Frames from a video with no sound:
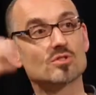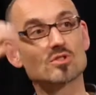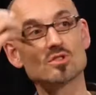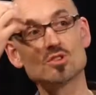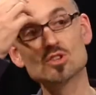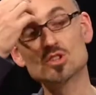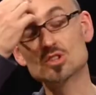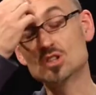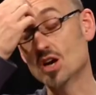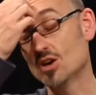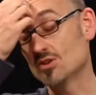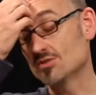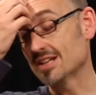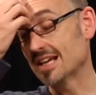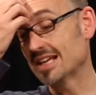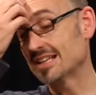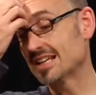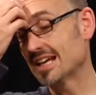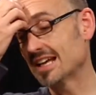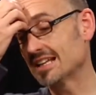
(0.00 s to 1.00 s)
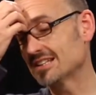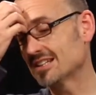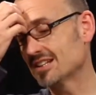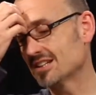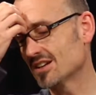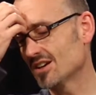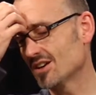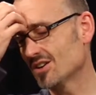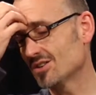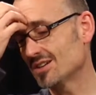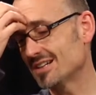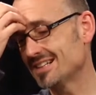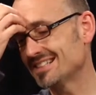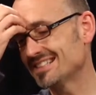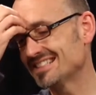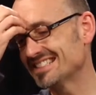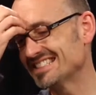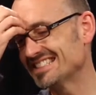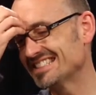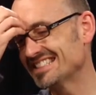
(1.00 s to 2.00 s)
You don't. And
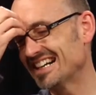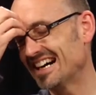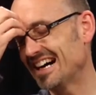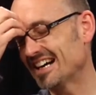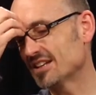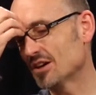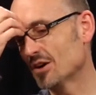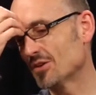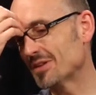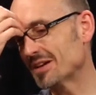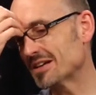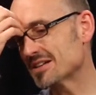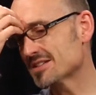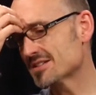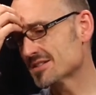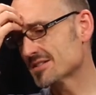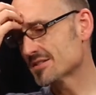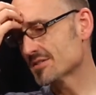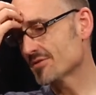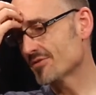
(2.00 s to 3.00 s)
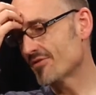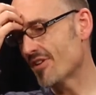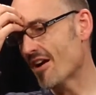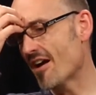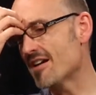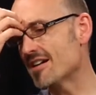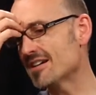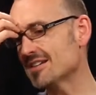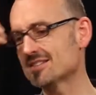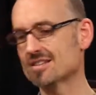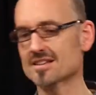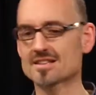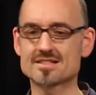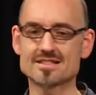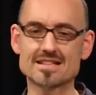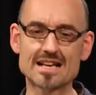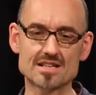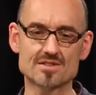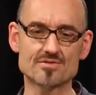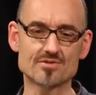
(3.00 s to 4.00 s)
I know there's very
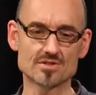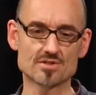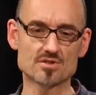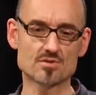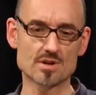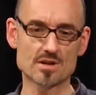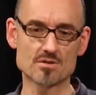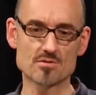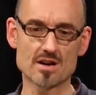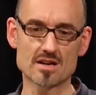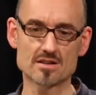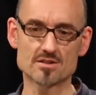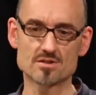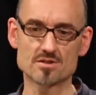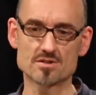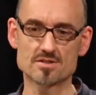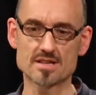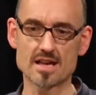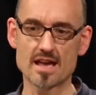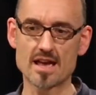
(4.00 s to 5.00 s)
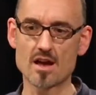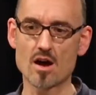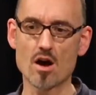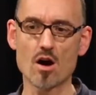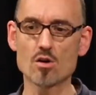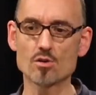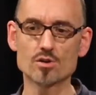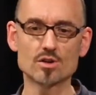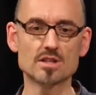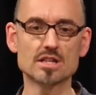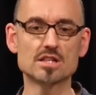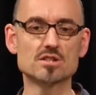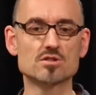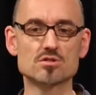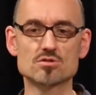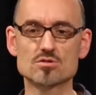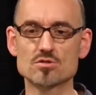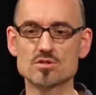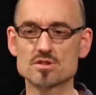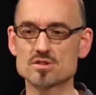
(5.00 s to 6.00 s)
successful screenwriters who say, all you need to
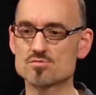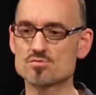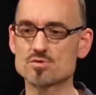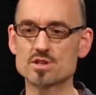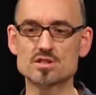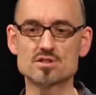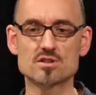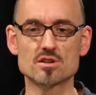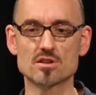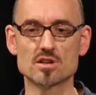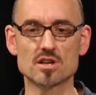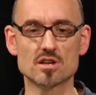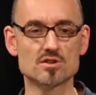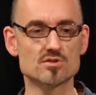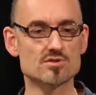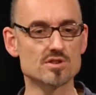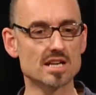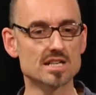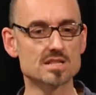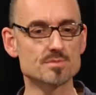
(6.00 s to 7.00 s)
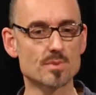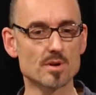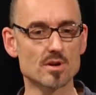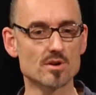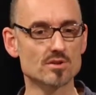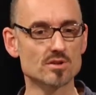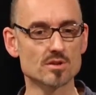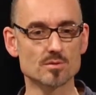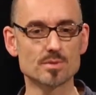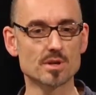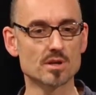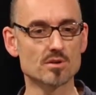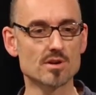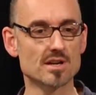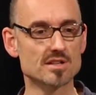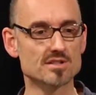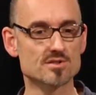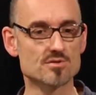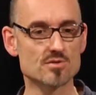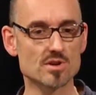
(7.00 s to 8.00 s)
do is read Shakespeare and you'll be a great
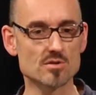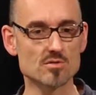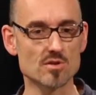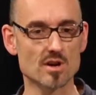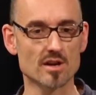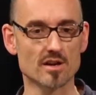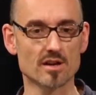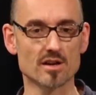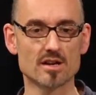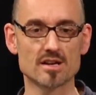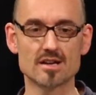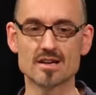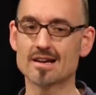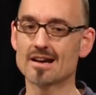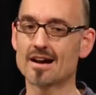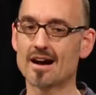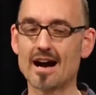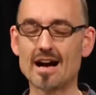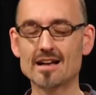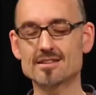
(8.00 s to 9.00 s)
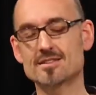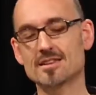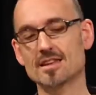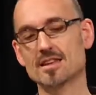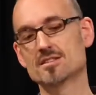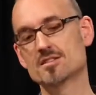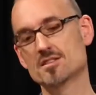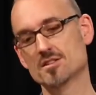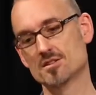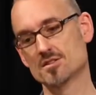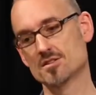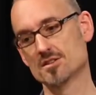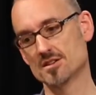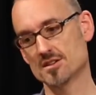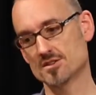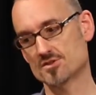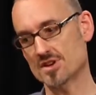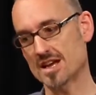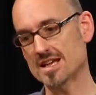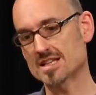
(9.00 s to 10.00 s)
screenwriter. I think
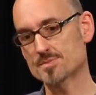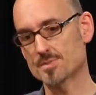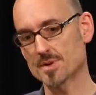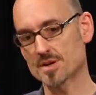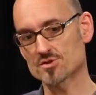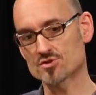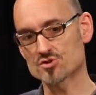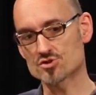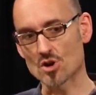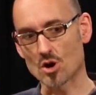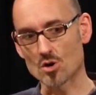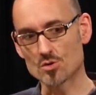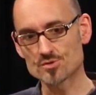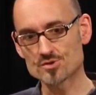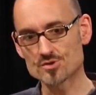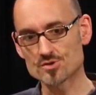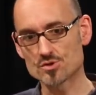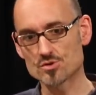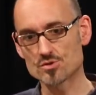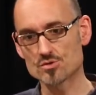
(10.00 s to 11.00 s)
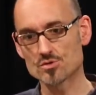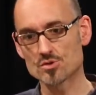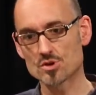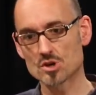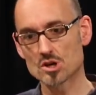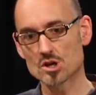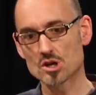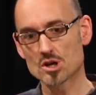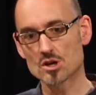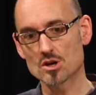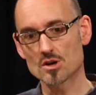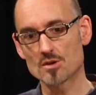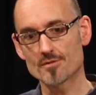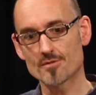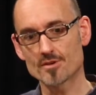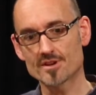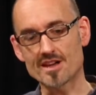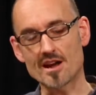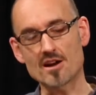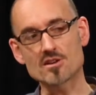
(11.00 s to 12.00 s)
Shakespeare shows you
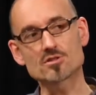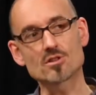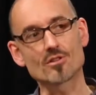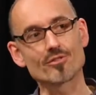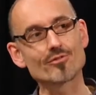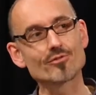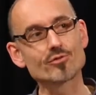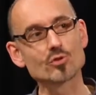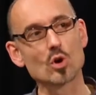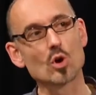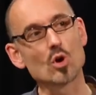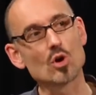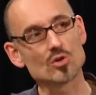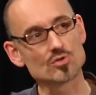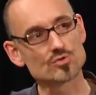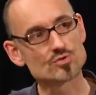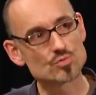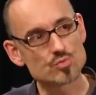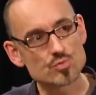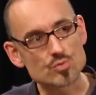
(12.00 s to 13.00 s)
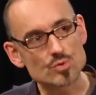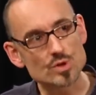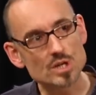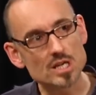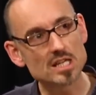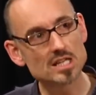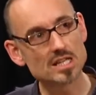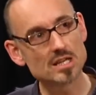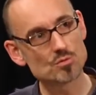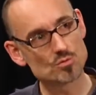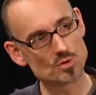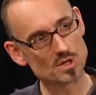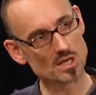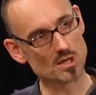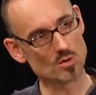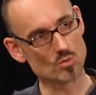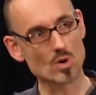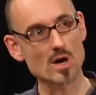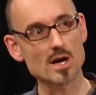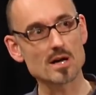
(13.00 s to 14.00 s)
character flaws really, really
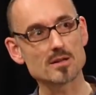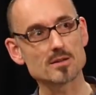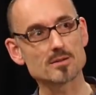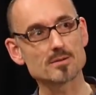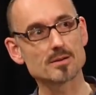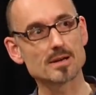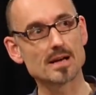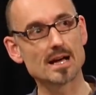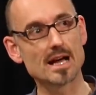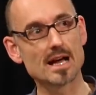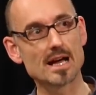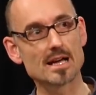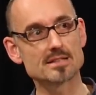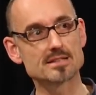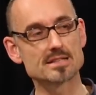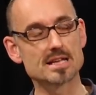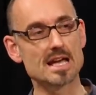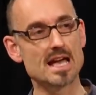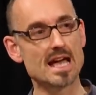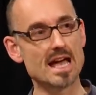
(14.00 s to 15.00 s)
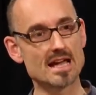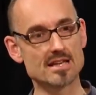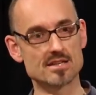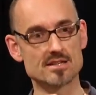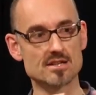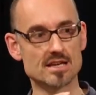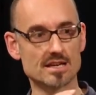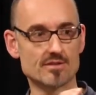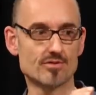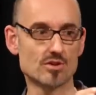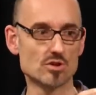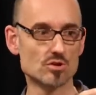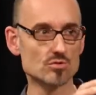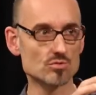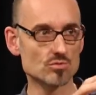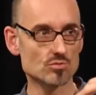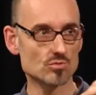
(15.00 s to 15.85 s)
well. And if you